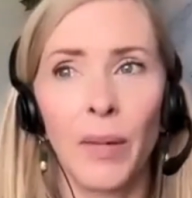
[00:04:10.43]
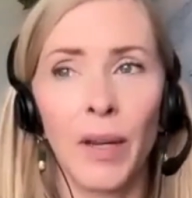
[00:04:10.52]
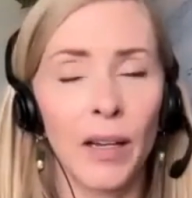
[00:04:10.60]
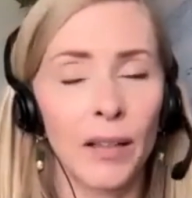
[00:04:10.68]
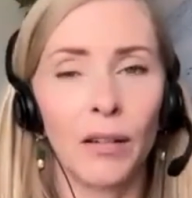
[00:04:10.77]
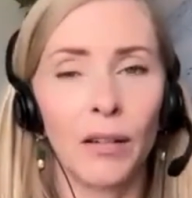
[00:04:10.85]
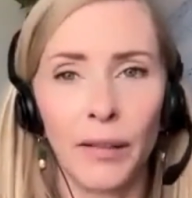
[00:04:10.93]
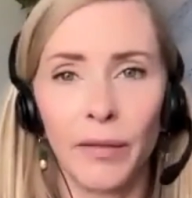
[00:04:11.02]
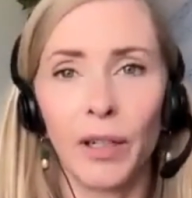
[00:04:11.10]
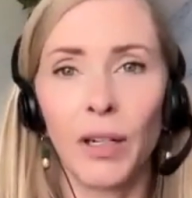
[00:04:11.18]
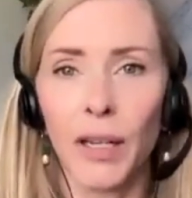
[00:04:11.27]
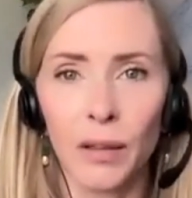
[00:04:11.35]
because our
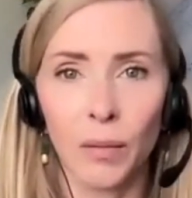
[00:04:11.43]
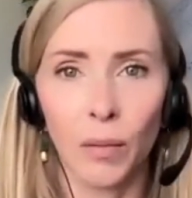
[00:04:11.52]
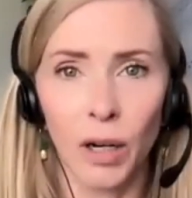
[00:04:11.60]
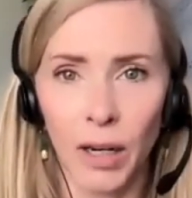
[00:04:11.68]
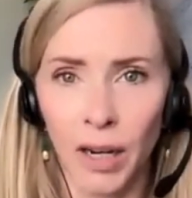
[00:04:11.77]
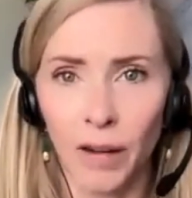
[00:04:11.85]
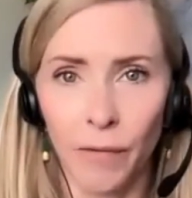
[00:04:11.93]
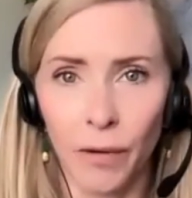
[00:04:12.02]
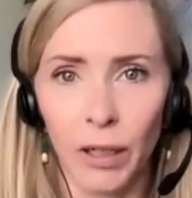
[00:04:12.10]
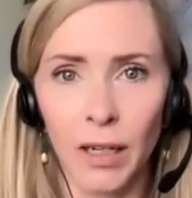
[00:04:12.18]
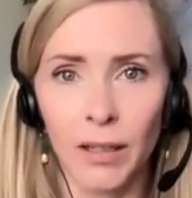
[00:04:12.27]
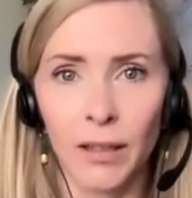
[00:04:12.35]
liver is working
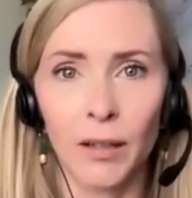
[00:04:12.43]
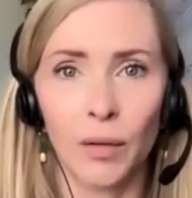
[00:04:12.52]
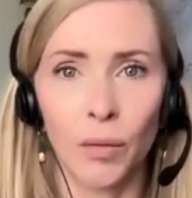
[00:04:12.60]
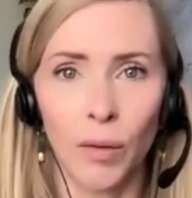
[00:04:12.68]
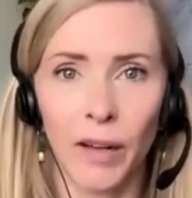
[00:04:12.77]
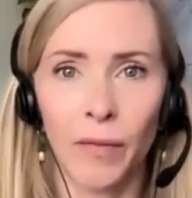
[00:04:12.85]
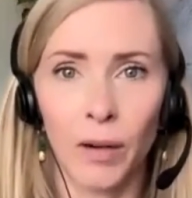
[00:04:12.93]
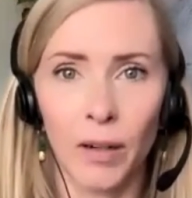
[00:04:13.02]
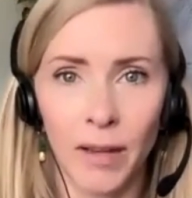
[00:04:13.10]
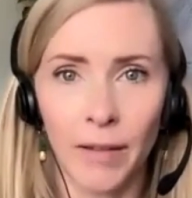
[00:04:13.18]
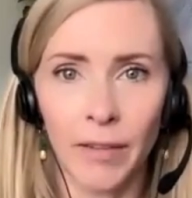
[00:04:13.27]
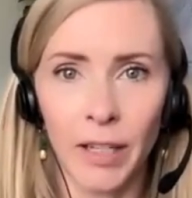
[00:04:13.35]
for us
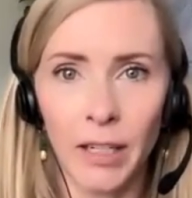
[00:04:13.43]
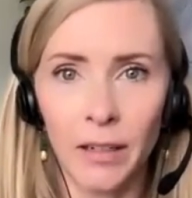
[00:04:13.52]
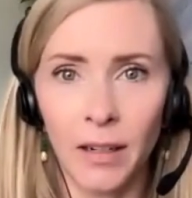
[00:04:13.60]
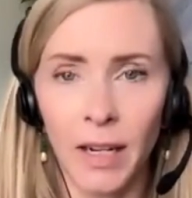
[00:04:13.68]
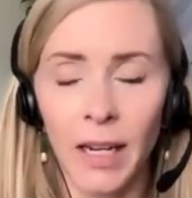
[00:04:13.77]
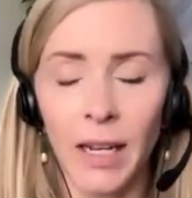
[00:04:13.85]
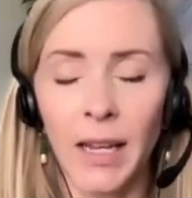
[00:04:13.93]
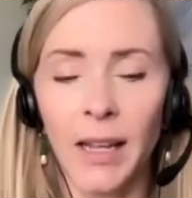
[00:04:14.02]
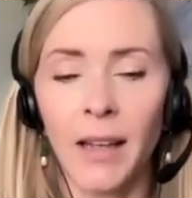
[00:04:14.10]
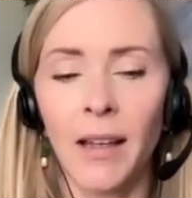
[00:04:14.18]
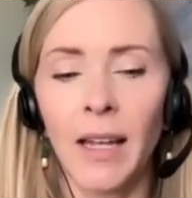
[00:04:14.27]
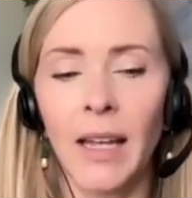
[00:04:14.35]
24/7,
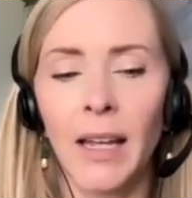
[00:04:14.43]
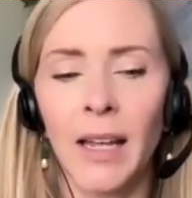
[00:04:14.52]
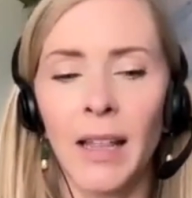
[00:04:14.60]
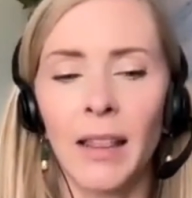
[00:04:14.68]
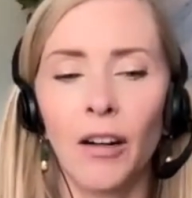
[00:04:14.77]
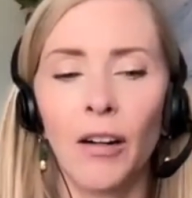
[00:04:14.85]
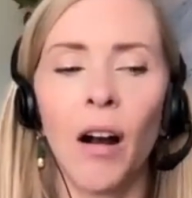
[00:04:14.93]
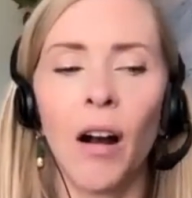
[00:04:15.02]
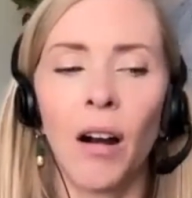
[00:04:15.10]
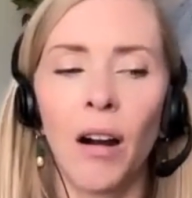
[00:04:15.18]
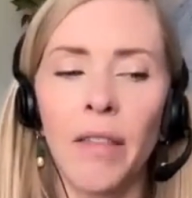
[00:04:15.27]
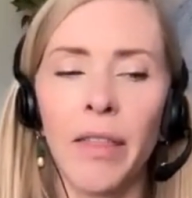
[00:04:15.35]
there
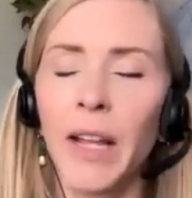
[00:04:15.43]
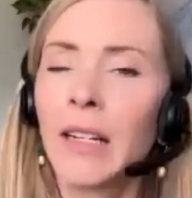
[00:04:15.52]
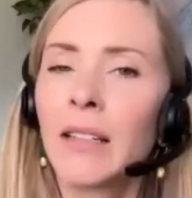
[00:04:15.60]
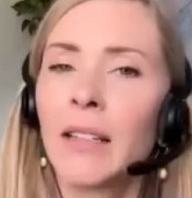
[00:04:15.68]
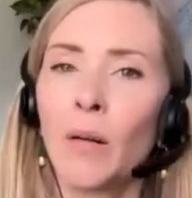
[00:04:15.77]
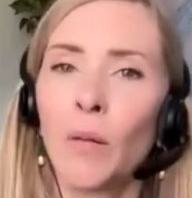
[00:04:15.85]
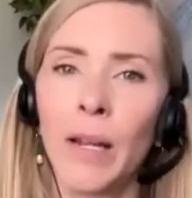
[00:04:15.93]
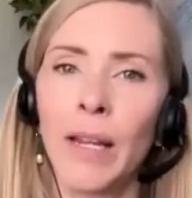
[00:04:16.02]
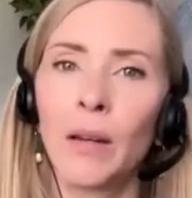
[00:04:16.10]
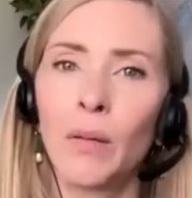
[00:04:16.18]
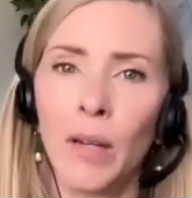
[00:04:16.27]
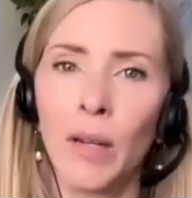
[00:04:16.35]
are things that we
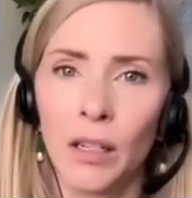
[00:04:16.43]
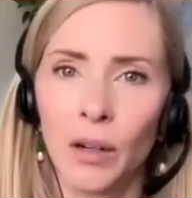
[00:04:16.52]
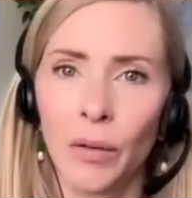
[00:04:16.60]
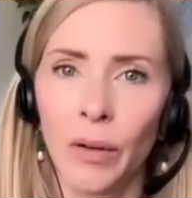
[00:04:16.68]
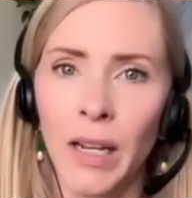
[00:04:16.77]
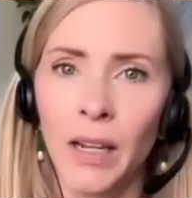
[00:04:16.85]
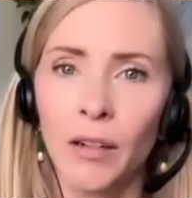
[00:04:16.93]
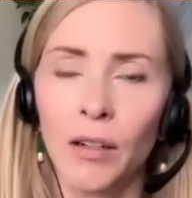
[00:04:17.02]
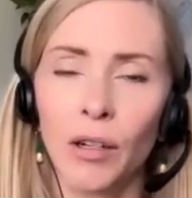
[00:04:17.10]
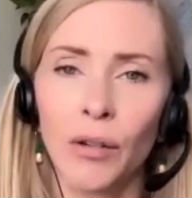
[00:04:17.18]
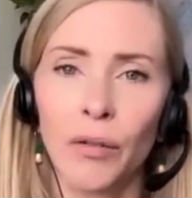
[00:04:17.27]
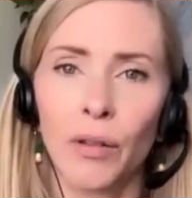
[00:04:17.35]
can be doing
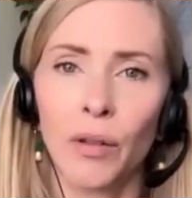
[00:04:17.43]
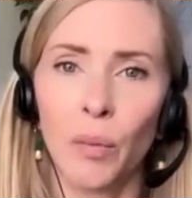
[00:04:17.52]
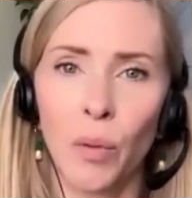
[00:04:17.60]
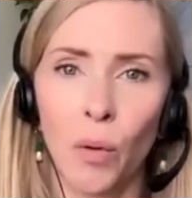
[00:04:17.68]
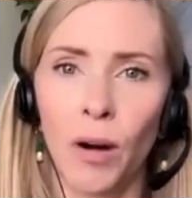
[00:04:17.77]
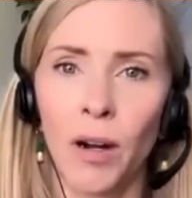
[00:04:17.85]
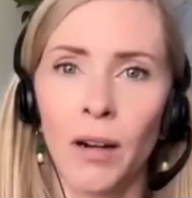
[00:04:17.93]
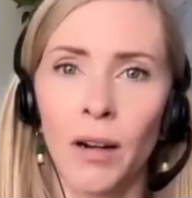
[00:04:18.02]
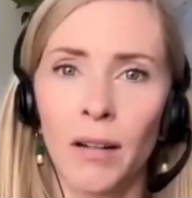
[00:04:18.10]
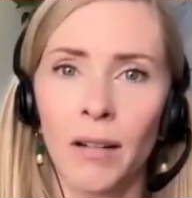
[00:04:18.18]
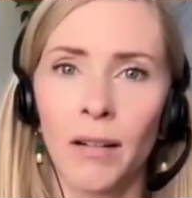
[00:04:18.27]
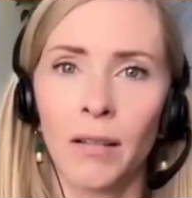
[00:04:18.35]
to
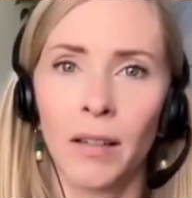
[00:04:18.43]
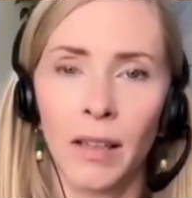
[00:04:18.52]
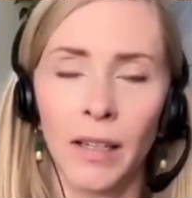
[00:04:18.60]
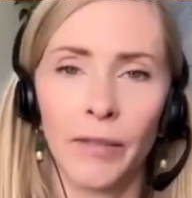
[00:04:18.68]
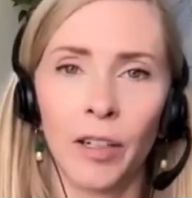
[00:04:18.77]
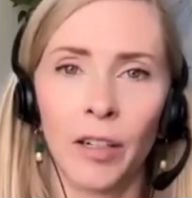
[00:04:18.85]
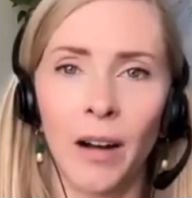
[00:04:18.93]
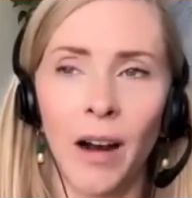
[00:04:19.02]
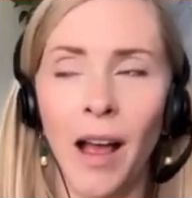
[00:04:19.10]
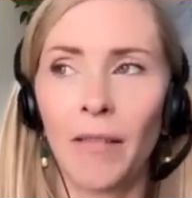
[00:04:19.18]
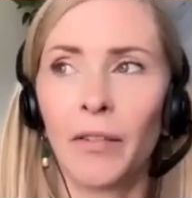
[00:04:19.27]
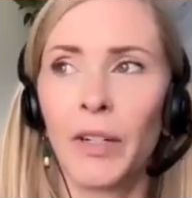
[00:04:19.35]
support the liver
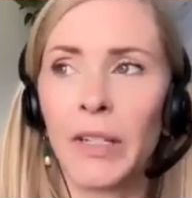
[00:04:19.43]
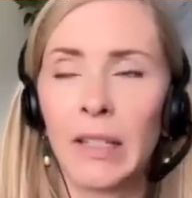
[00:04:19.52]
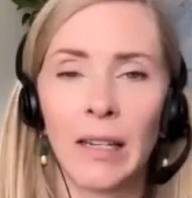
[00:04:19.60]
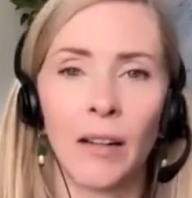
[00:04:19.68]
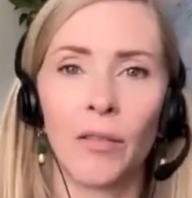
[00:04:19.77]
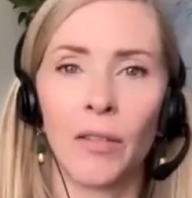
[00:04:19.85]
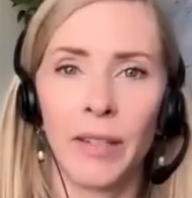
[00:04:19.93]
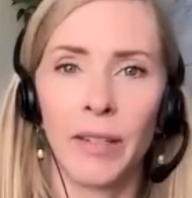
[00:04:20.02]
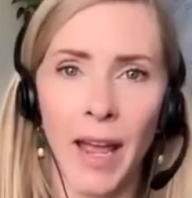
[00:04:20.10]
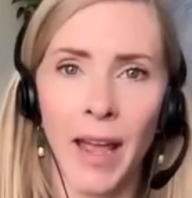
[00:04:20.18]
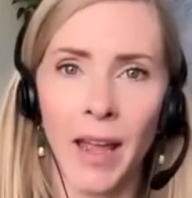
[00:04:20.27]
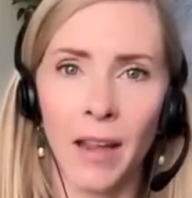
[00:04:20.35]
every single
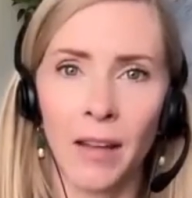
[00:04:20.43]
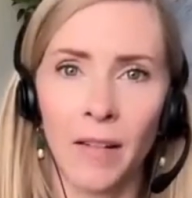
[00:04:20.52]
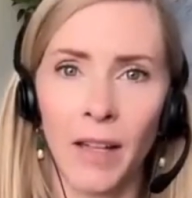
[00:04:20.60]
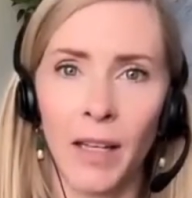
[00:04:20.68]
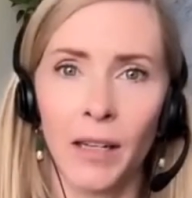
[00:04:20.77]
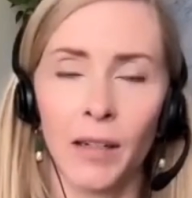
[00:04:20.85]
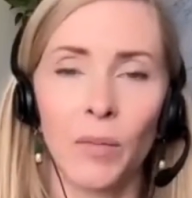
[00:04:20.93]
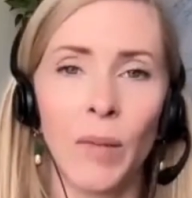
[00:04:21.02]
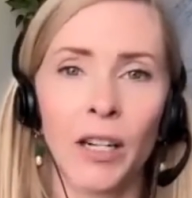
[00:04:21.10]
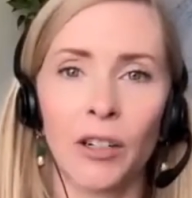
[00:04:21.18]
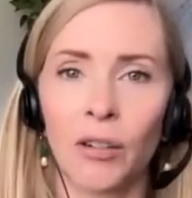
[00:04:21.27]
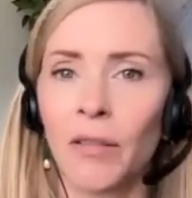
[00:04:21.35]
day to
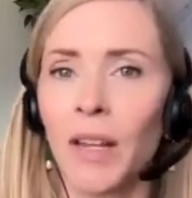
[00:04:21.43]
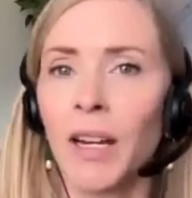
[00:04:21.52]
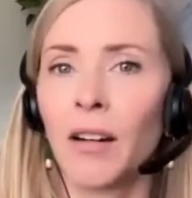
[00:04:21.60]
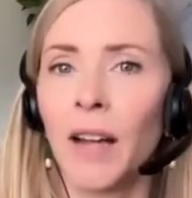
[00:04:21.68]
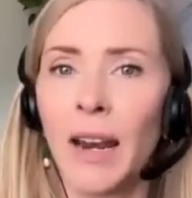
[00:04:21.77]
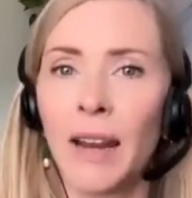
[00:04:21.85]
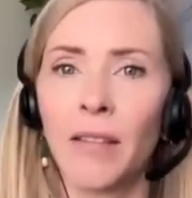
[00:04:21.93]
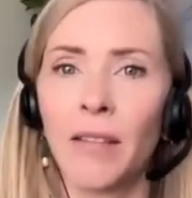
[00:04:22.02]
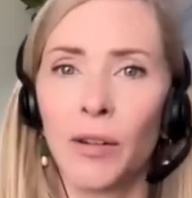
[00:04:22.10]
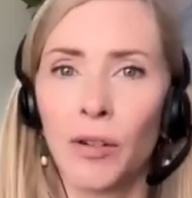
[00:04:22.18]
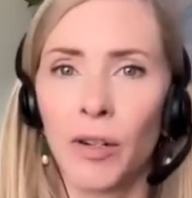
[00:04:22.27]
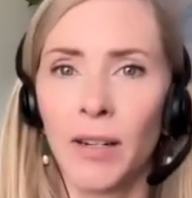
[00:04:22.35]
make sure that you're getting the
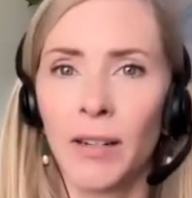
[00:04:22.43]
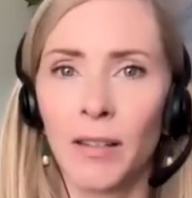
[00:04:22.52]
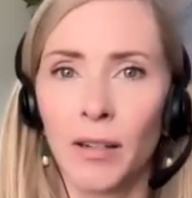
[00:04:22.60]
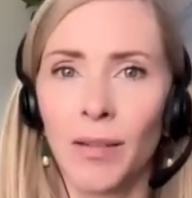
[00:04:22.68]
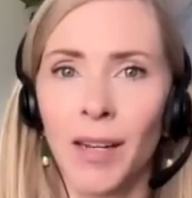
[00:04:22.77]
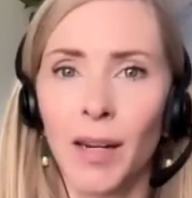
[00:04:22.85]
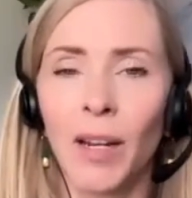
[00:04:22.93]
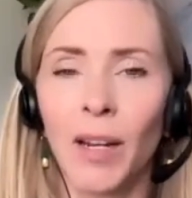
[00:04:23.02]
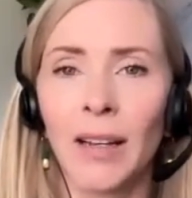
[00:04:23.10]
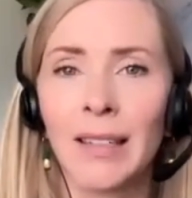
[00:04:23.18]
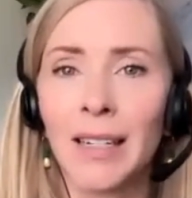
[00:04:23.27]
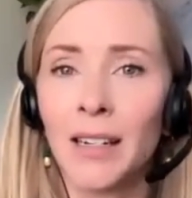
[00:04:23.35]
nutrients you need,
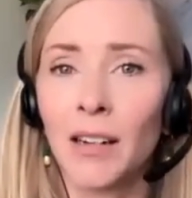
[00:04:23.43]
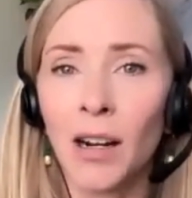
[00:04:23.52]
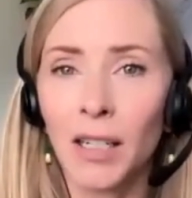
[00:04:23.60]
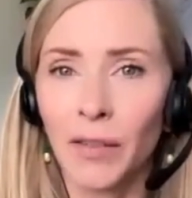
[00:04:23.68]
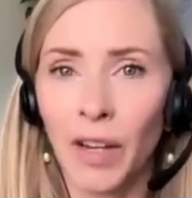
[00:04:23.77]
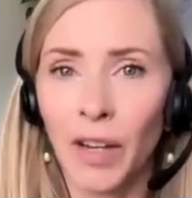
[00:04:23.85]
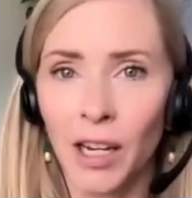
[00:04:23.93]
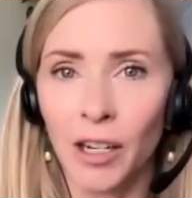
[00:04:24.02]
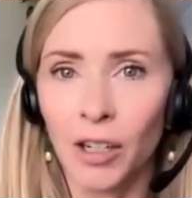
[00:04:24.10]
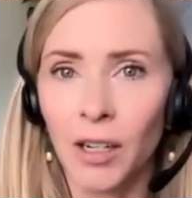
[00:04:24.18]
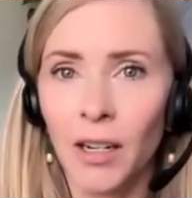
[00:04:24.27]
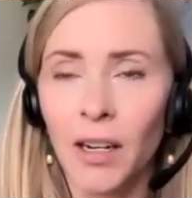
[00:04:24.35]
because
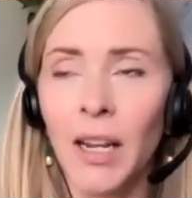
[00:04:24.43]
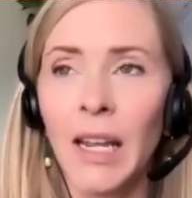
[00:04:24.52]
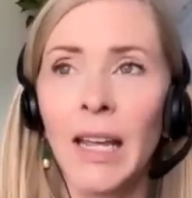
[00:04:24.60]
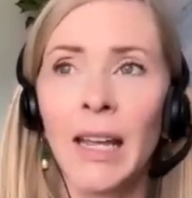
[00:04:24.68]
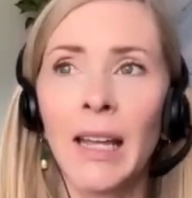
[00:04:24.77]
detoxification